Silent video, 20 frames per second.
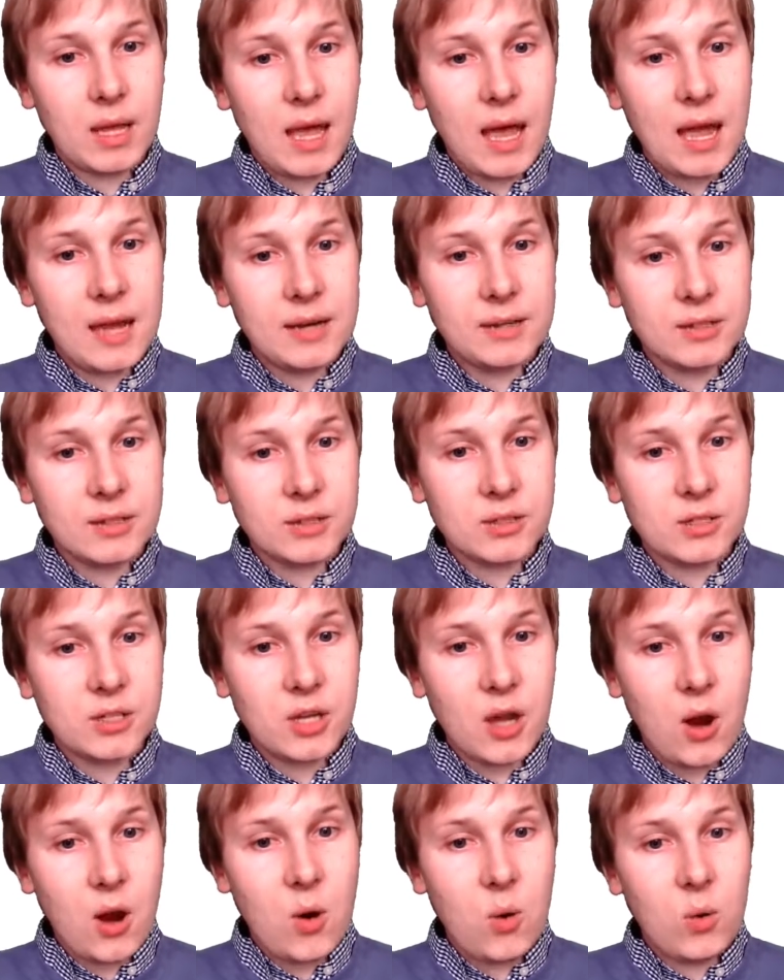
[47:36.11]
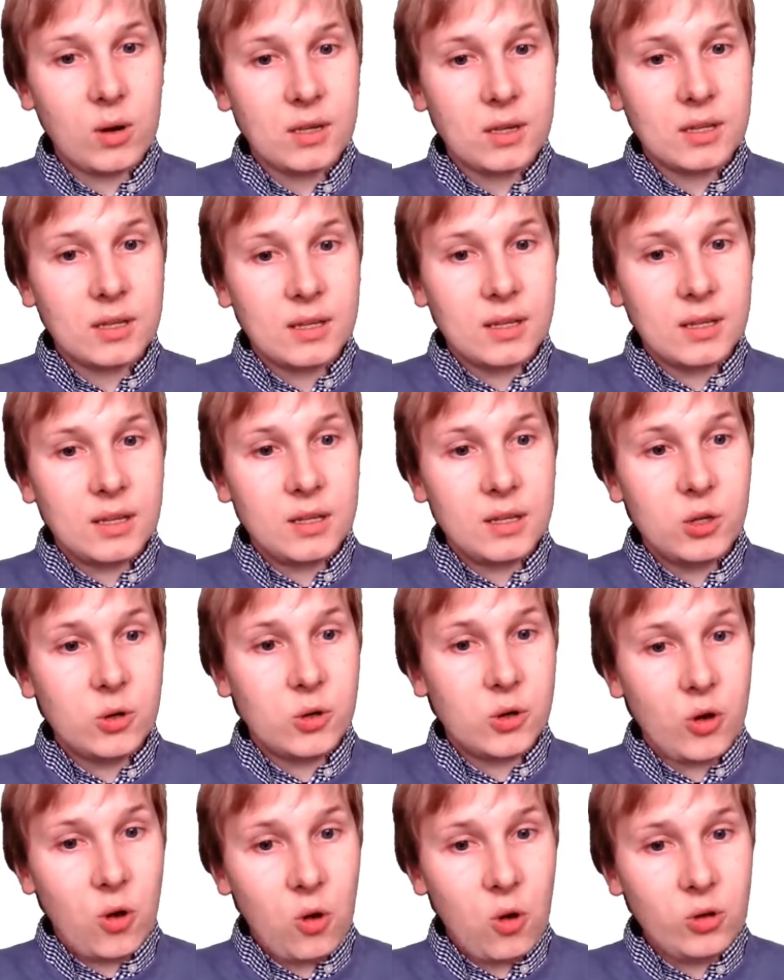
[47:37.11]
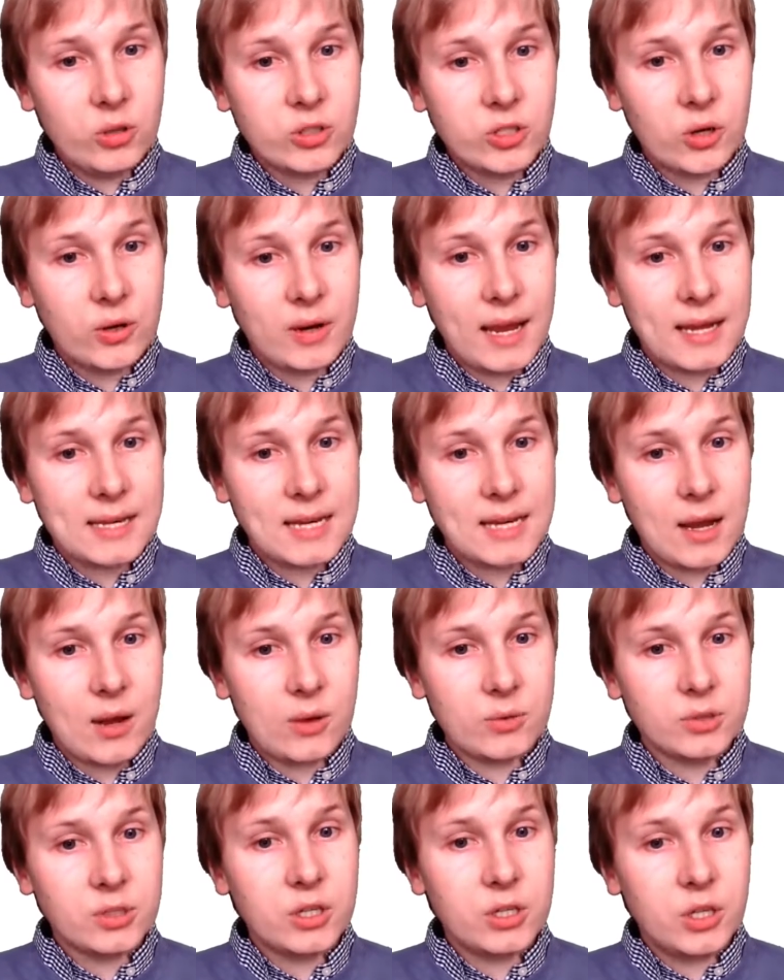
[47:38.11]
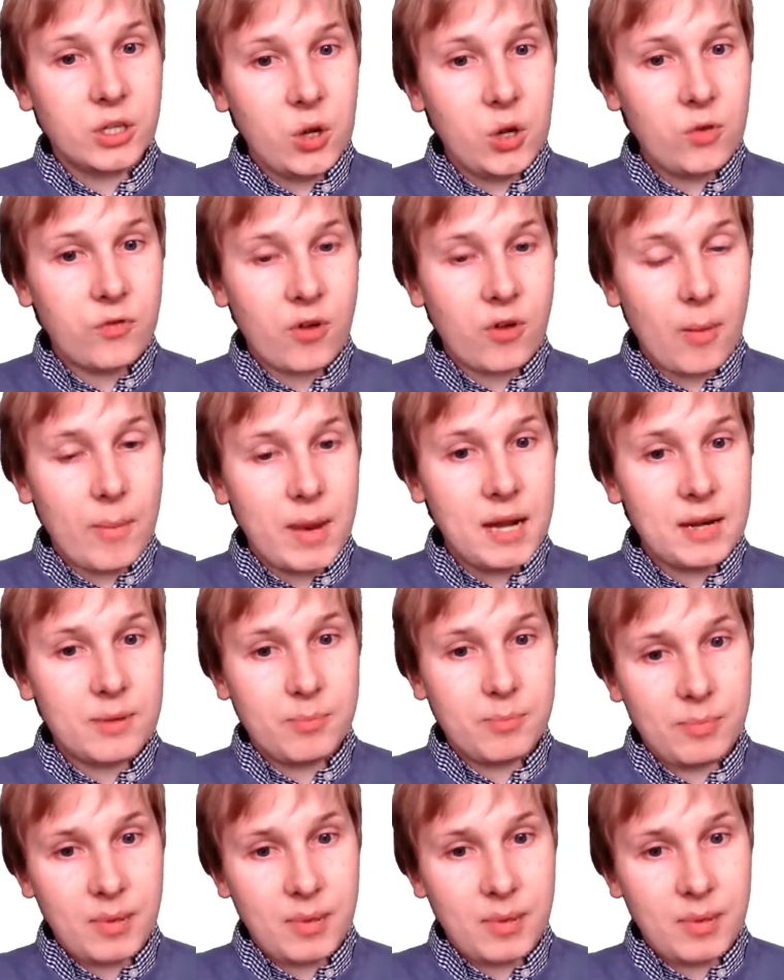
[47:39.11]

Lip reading: and so you can also get out Q from it